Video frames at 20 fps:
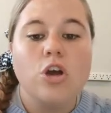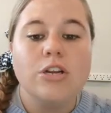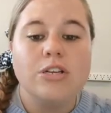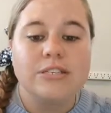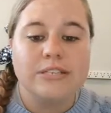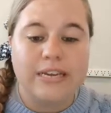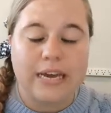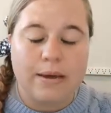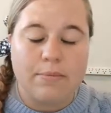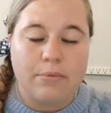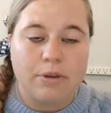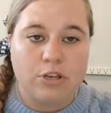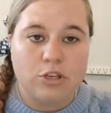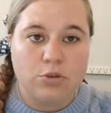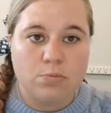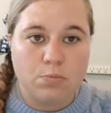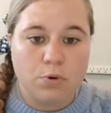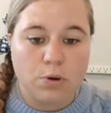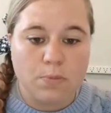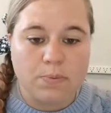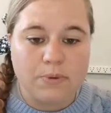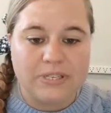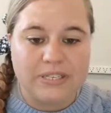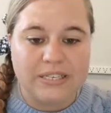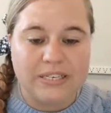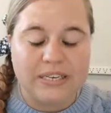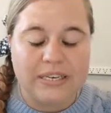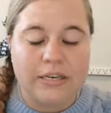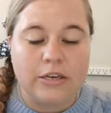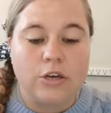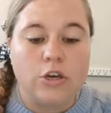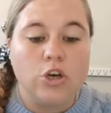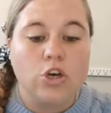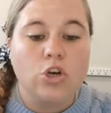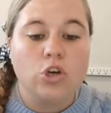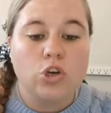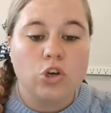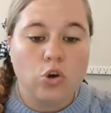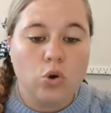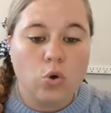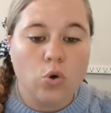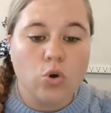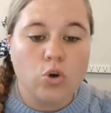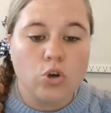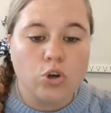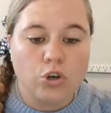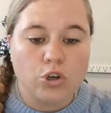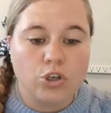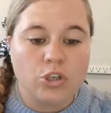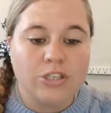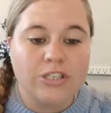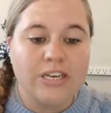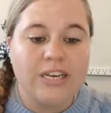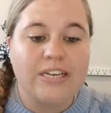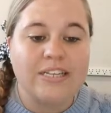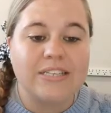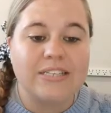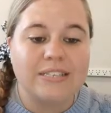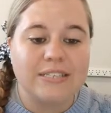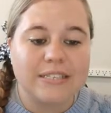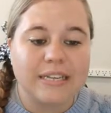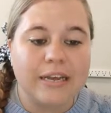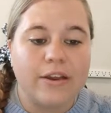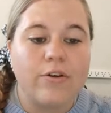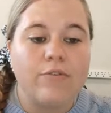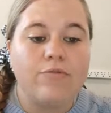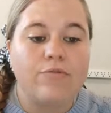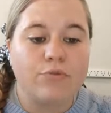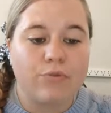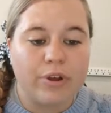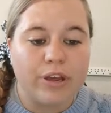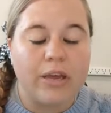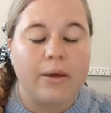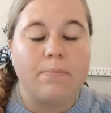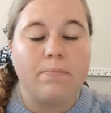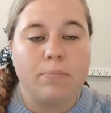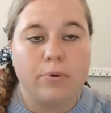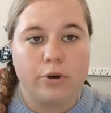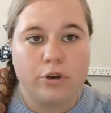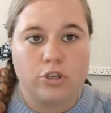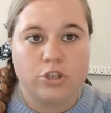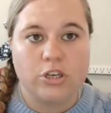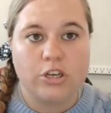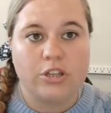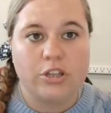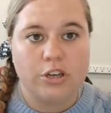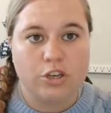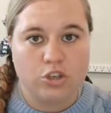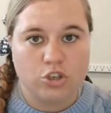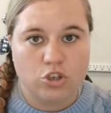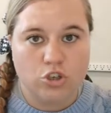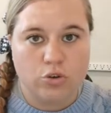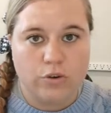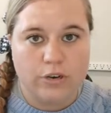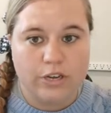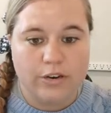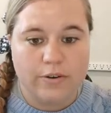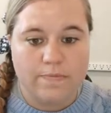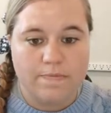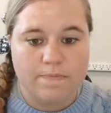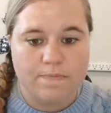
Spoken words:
damaged property or goods instead of reimbursing the insured.